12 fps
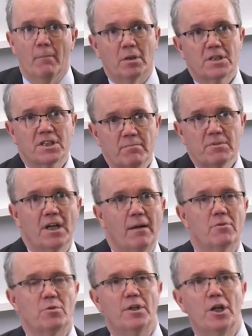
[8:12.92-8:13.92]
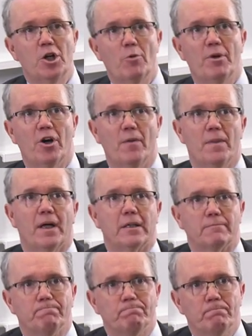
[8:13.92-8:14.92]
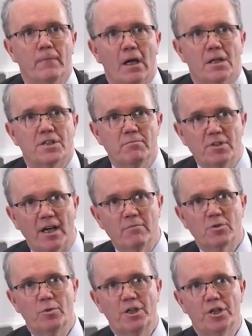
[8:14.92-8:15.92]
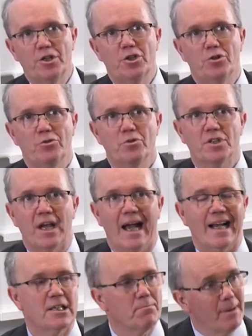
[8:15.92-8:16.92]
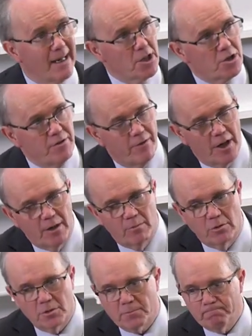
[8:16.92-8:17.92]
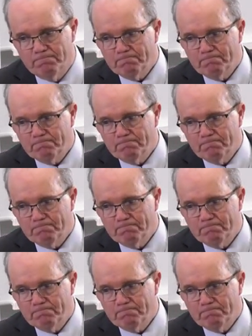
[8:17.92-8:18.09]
But sometimes we can go beyond that sometimes we can use explanatory variables.